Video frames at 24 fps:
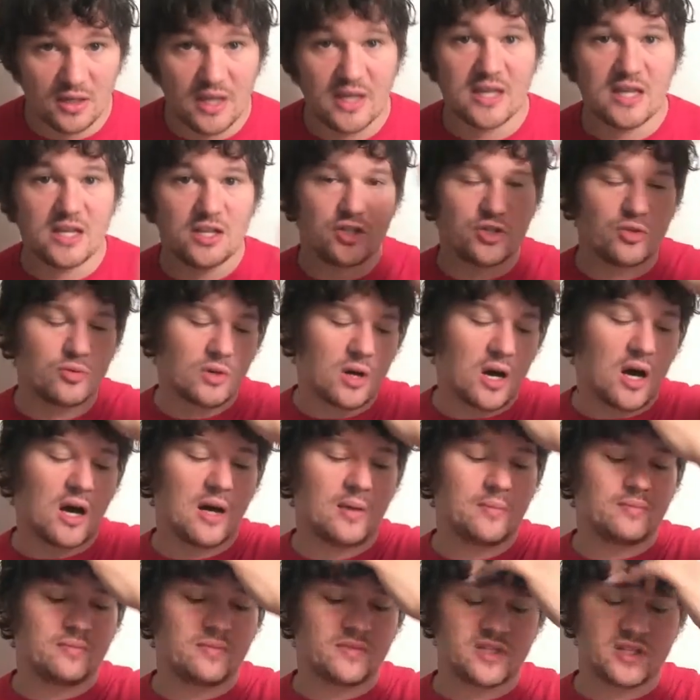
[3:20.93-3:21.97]
I kid you
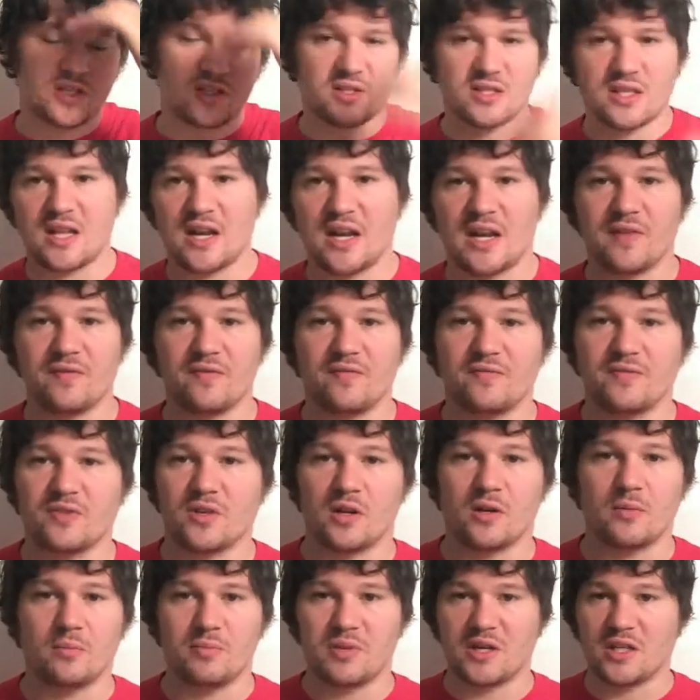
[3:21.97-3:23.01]
not. Since then, I've
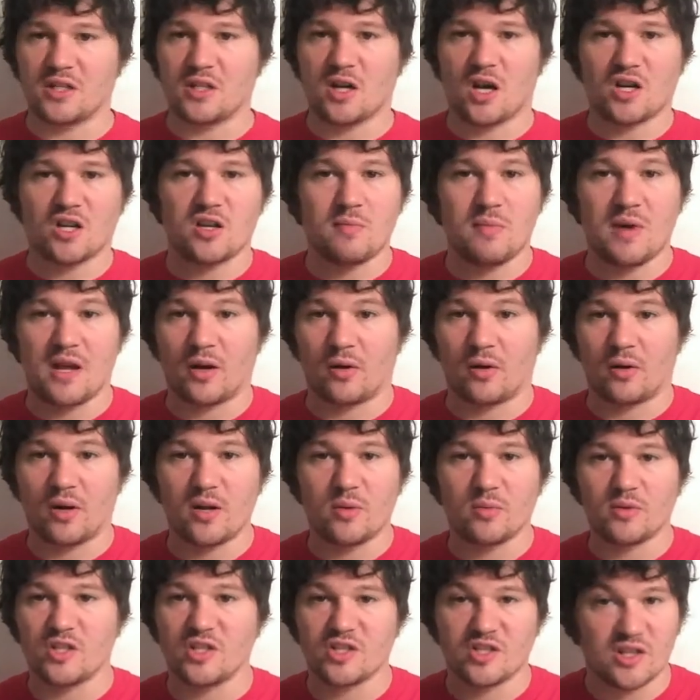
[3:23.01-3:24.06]
done a big
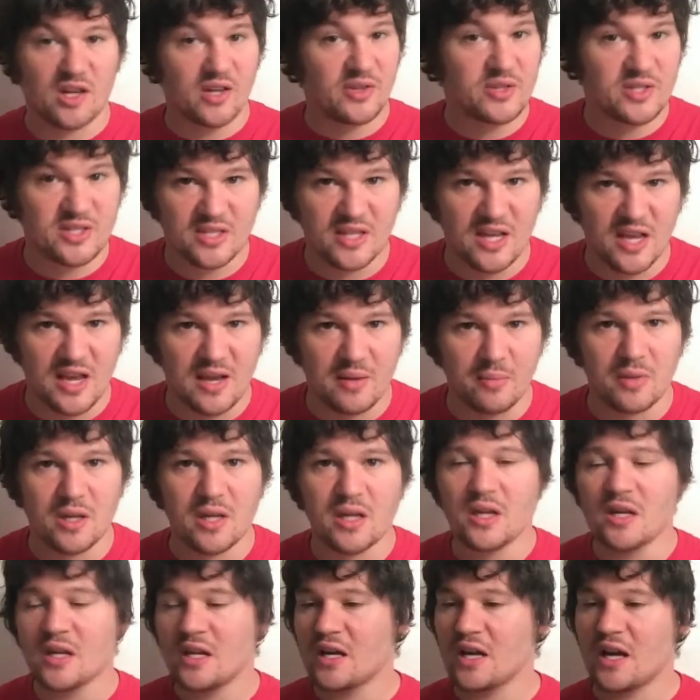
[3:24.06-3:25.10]
documentary, which is not the same
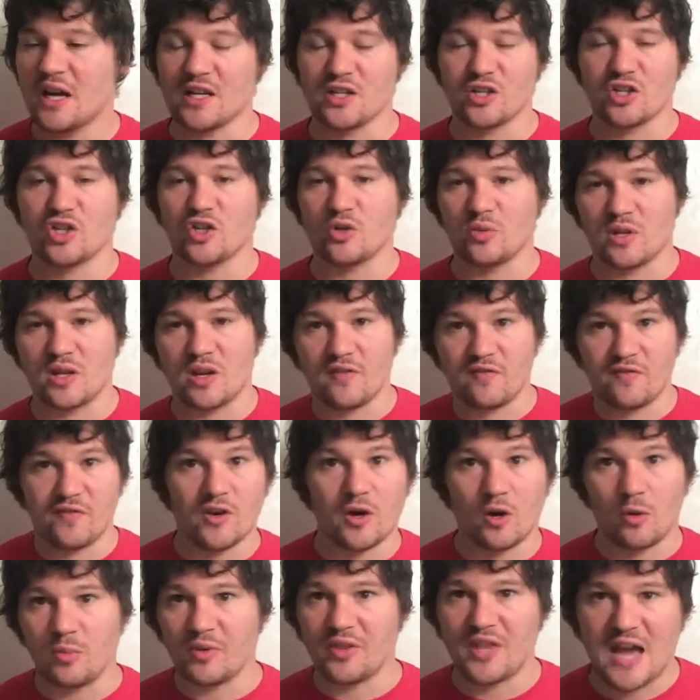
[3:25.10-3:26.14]
as shooting a
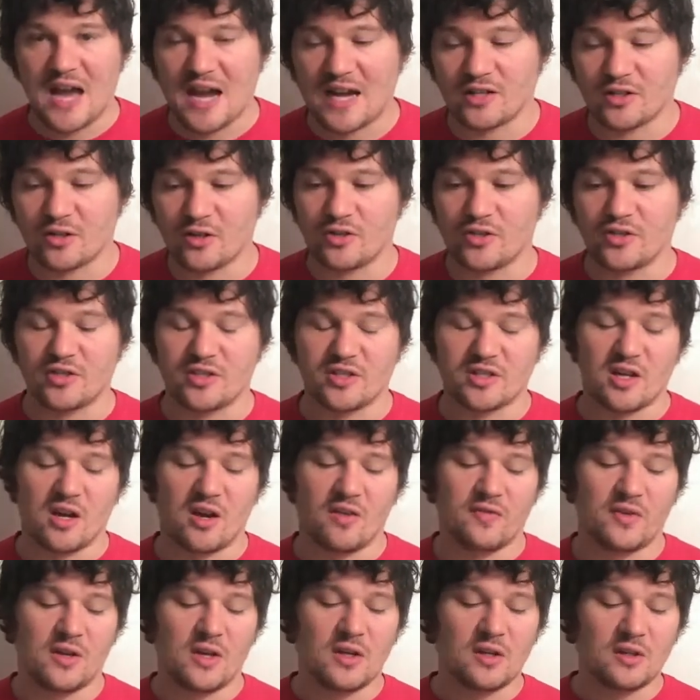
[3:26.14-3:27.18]
film with actors and
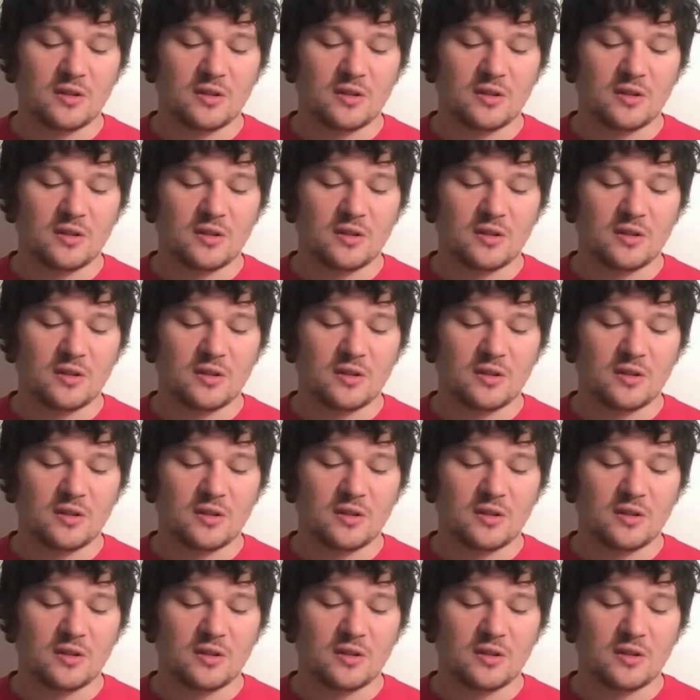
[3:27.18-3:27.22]
stuff.